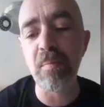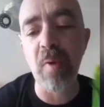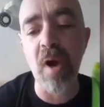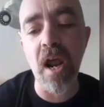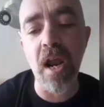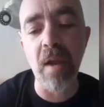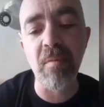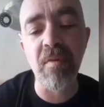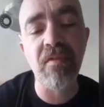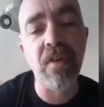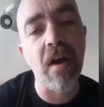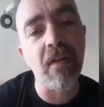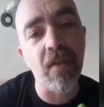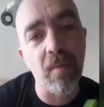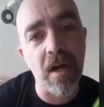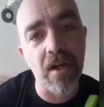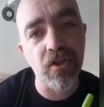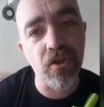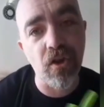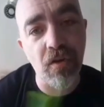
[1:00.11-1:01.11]
a wee problem if you have
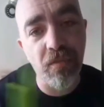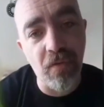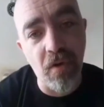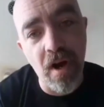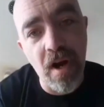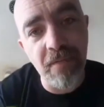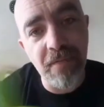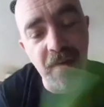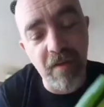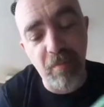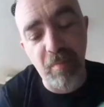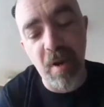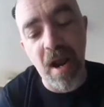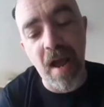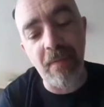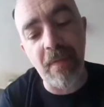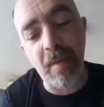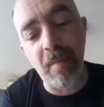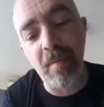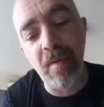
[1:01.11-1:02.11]
to watch out for. After you've
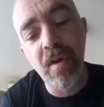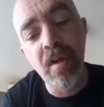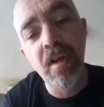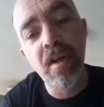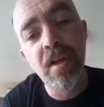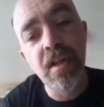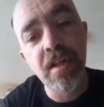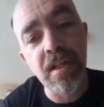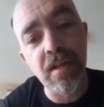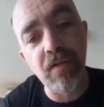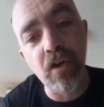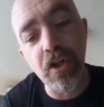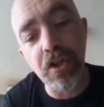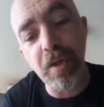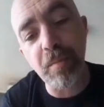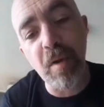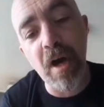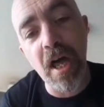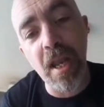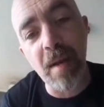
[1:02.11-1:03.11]
prepped them, so you've
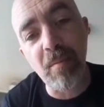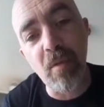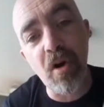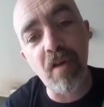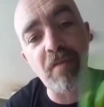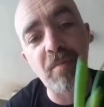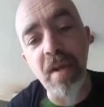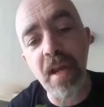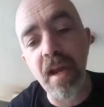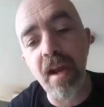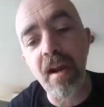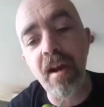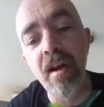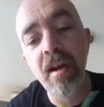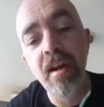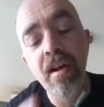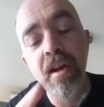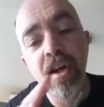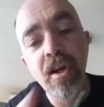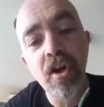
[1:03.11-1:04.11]
cut the bottom off from
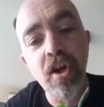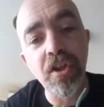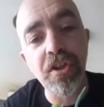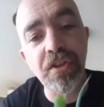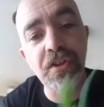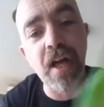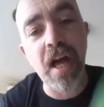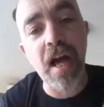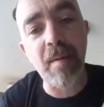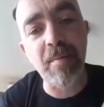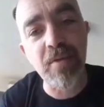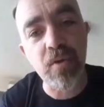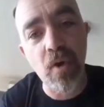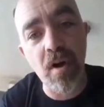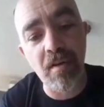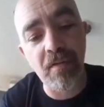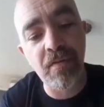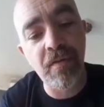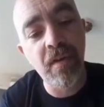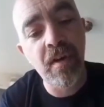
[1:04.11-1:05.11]
here, cut the tops
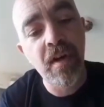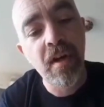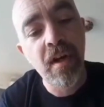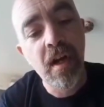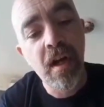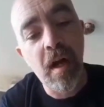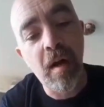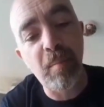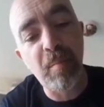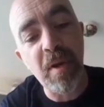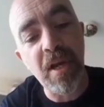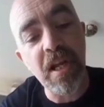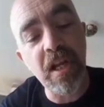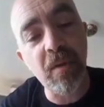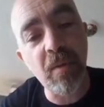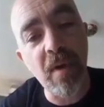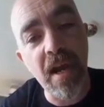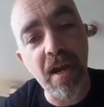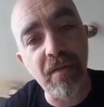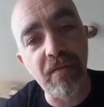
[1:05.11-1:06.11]
off, and
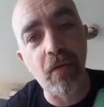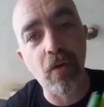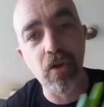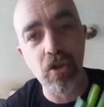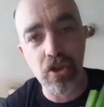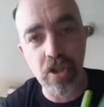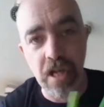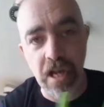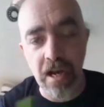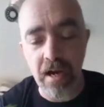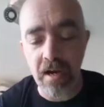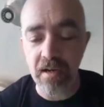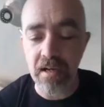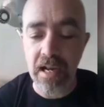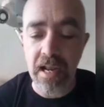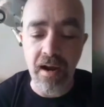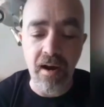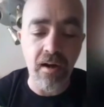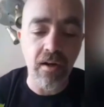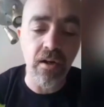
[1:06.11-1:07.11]
peeled away the first
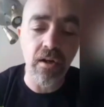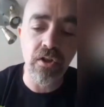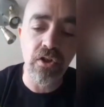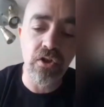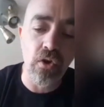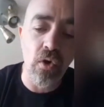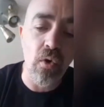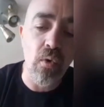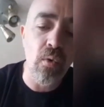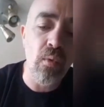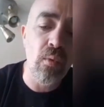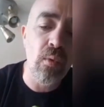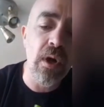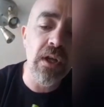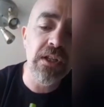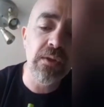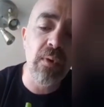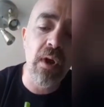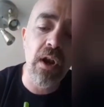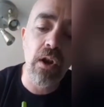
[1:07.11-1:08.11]
layer. So
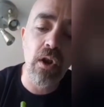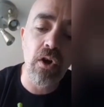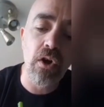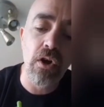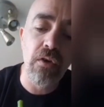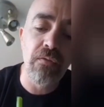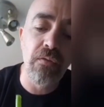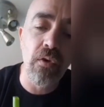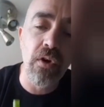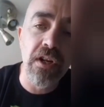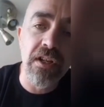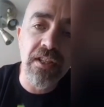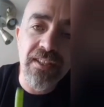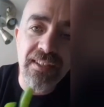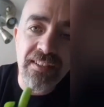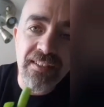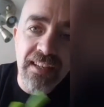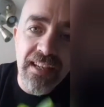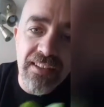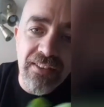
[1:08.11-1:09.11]
what you want to look out for
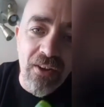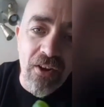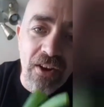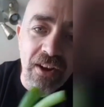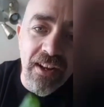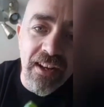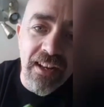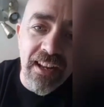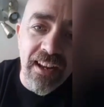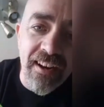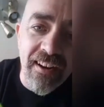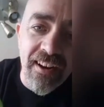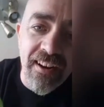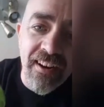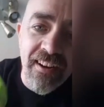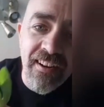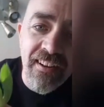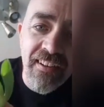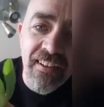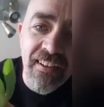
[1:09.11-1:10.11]
is, see down in
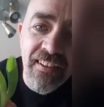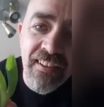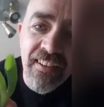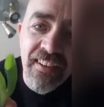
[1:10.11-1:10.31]
here,